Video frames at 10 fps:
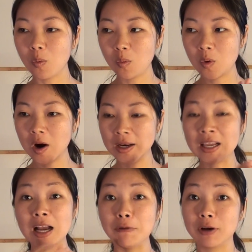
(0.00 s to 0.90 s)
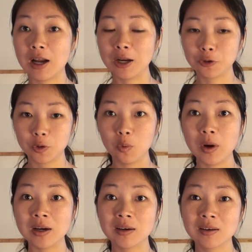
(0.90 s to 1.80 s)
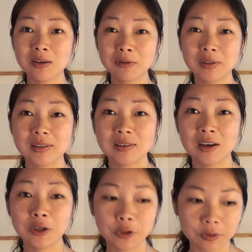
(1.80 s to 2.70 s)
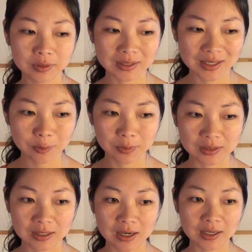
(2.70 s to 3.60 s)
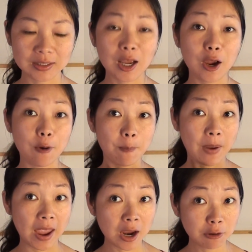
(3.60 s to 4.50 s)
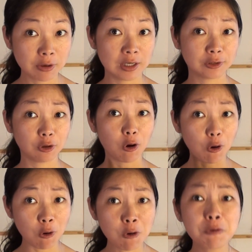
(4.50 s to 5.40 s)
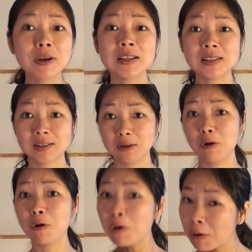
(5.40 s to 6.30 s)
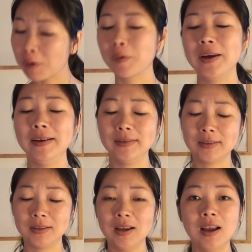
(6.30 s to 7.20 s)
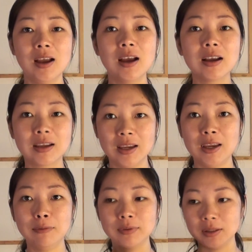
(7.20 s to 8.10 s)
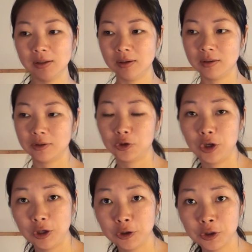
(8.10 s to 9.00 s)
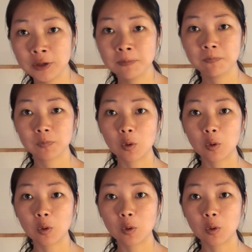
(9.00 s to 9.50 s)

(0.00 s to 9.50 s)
or in our culture, when girls start to date with guys, parents always, always give the children.